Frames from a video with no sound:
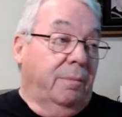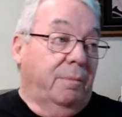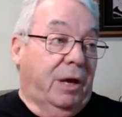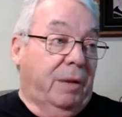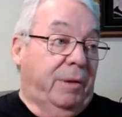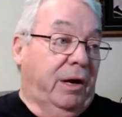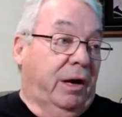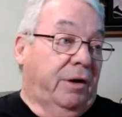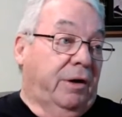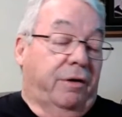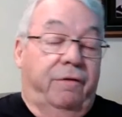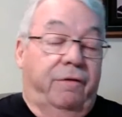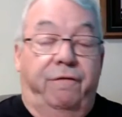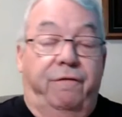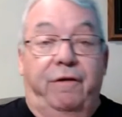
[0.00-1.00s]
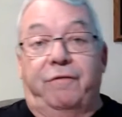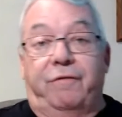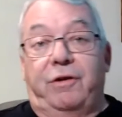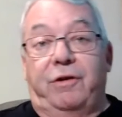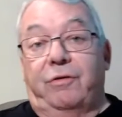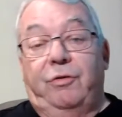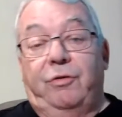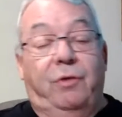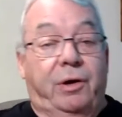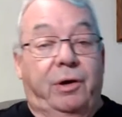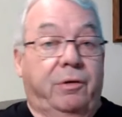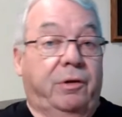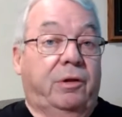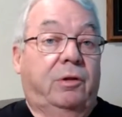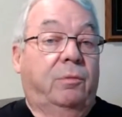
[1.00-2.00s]
maybe 150 or
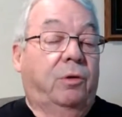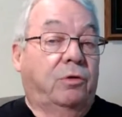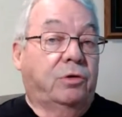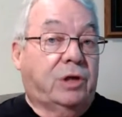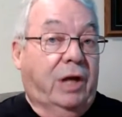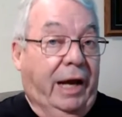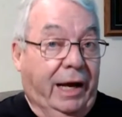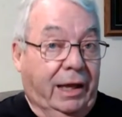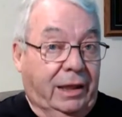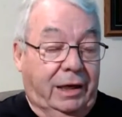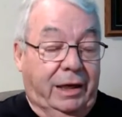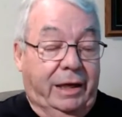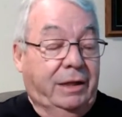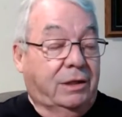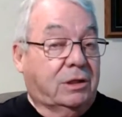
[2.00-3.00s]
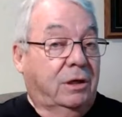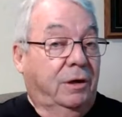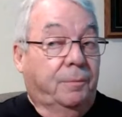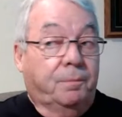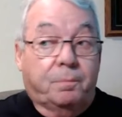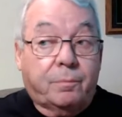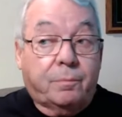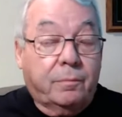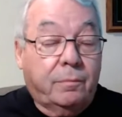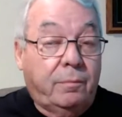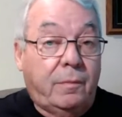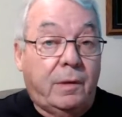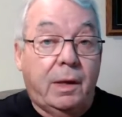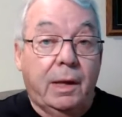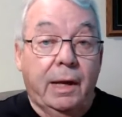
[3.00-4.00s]
200 at the most athletes.
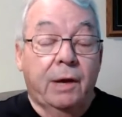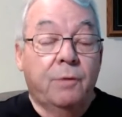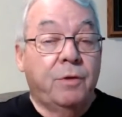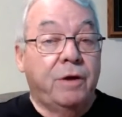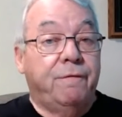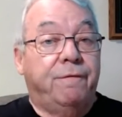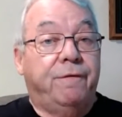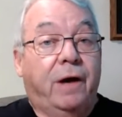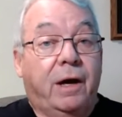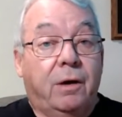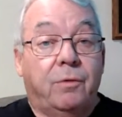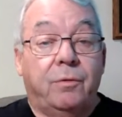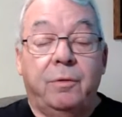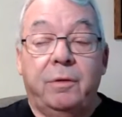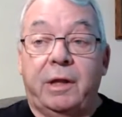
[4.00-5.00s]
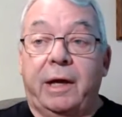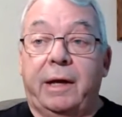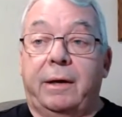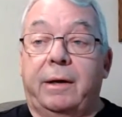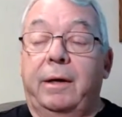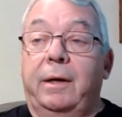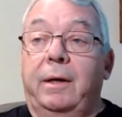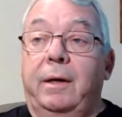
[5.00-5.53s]
And we found that